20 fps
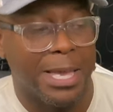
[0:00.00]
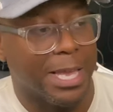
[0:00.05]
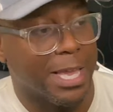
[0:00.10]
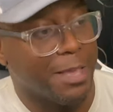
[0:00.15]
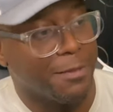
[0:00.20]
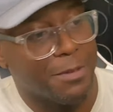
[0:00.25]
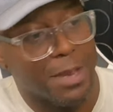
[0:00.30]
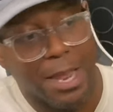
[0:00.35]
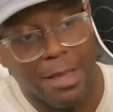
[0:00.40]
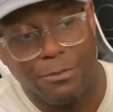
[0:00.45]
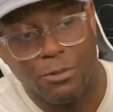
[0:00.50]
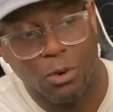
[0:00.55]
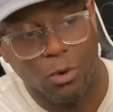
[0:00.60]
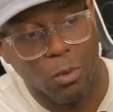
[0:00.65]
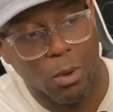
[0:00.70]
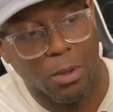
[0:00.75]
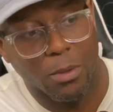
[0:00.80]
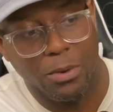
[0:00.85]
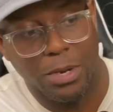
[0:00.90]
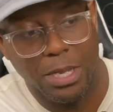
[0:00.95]
Even after
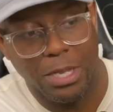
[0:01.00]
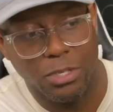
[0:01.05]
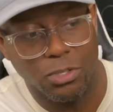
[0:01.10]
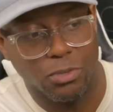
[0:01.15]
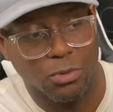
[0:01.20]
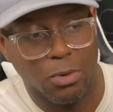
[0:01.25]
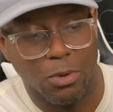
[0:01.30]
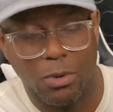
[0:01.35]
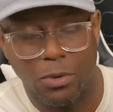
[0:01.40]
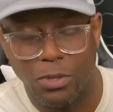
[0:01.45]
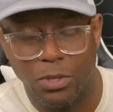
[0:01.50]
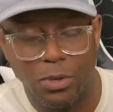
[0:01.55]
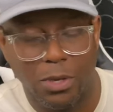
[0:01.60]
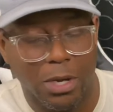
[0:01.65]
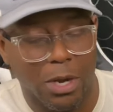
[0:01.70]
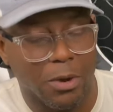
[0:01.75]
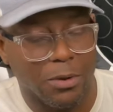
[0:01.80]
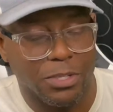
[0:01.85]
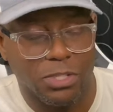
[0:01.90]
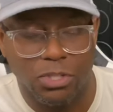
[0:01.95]
quality control, you
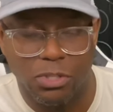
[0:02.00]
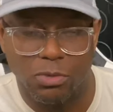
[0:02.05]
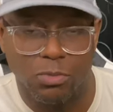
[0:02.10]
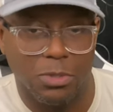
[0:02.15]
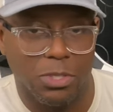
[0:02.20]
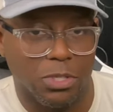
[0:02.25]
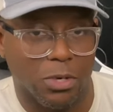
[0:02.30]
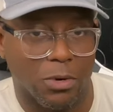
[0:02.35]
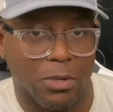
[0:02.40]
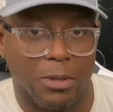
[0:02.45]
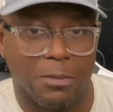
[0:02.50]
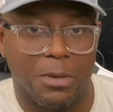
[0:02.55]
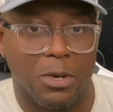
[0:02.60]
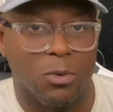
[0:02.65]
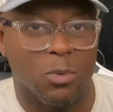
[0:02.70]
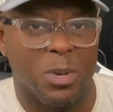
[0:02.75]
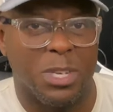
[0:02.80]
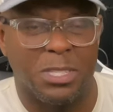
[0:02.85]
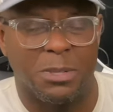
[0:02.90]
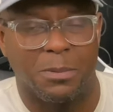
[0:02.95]
can always just return them in
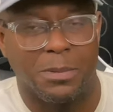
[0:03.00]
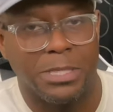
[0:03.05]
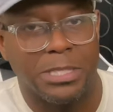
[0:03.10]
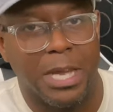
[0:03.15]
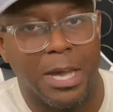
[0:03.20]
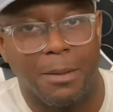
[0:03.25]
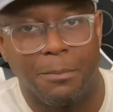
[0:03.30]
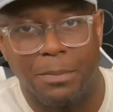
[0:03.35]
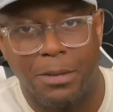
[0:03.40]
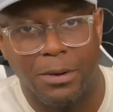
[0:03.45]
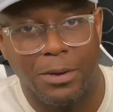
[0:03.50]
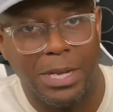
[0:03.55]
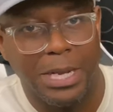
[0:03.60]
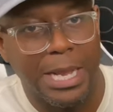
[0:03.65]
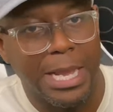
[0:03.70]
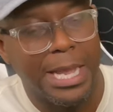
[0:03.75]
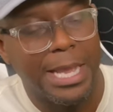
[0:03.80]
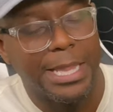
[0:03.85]
a reasonable time period.